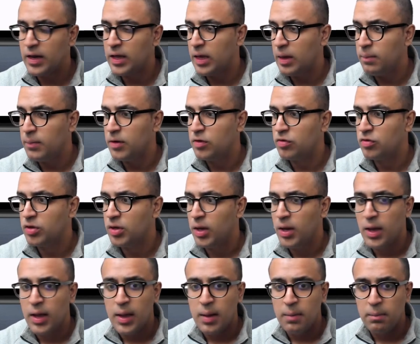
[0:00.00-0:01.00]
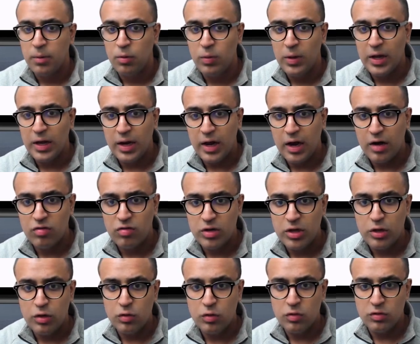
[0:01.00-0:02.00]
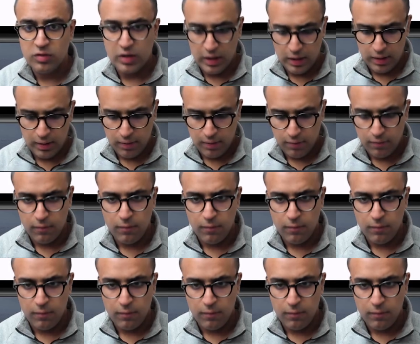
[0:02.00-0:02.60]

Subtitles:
image, but we can actually use a